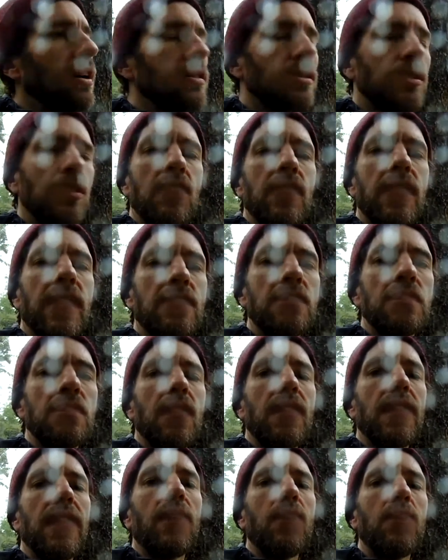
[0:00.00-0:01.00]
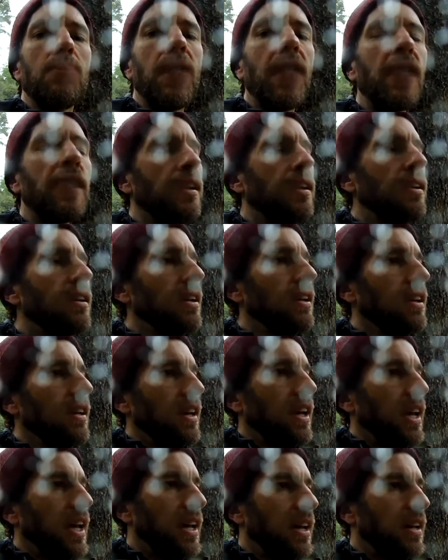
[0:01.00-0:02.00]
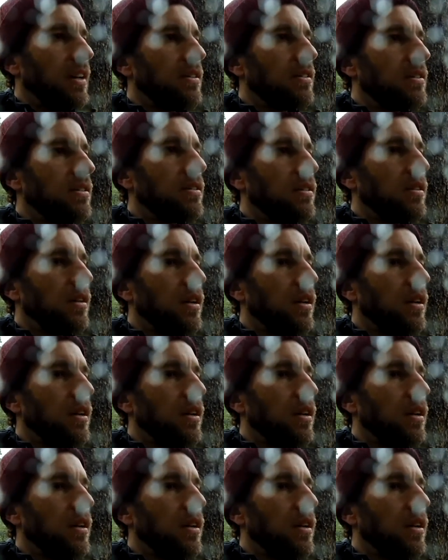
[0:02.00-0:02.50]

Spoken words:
and so it gets stuck in our body, and